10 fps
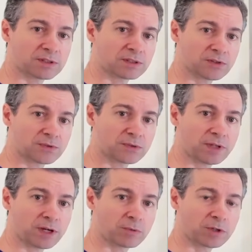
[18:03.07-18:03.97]
list for
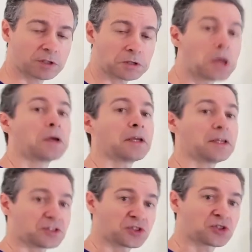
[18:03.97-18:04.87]
that word,
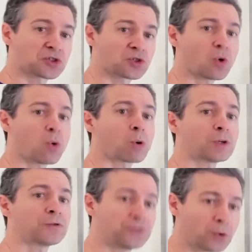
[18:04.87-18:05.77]
its score
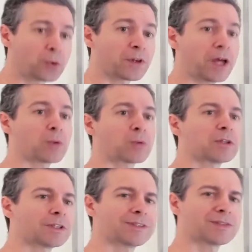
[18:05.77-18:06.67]
for that
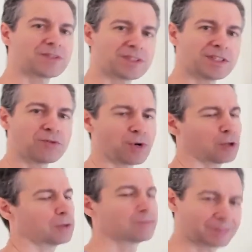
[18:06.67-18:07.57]
word is
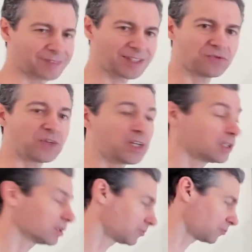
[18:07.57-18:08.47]
0.
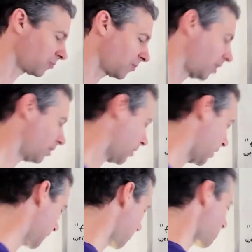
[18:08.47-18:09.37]
Convenient. All
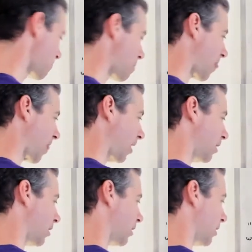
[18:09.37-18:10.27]
right.
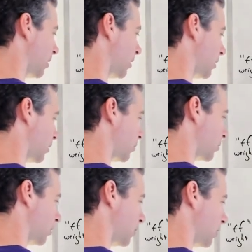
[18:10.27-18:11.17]

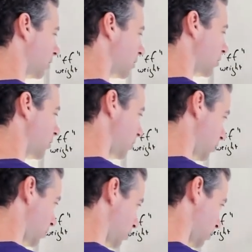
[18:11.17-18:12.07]
1,
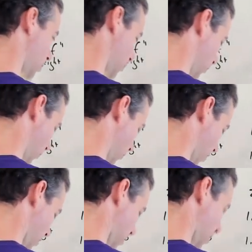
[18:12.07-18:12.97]
2,
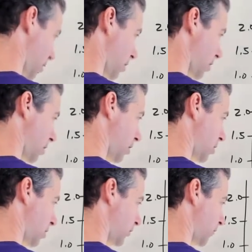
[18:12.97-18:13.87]

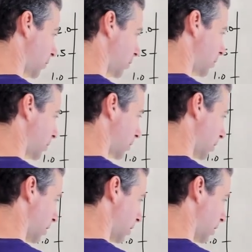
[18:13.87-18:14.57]
3, 4,